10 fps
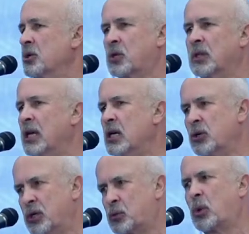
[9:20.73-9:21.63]
so they
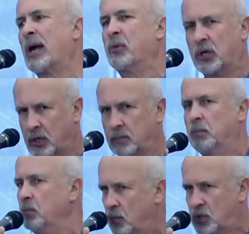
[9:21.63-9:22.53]
know he's probably going
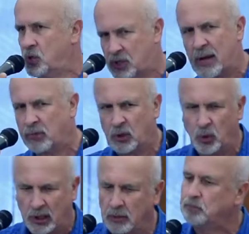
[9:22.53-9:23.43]
to do something
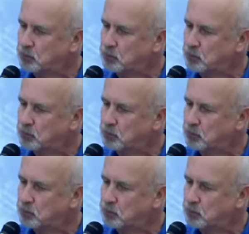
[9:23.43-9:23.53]
with it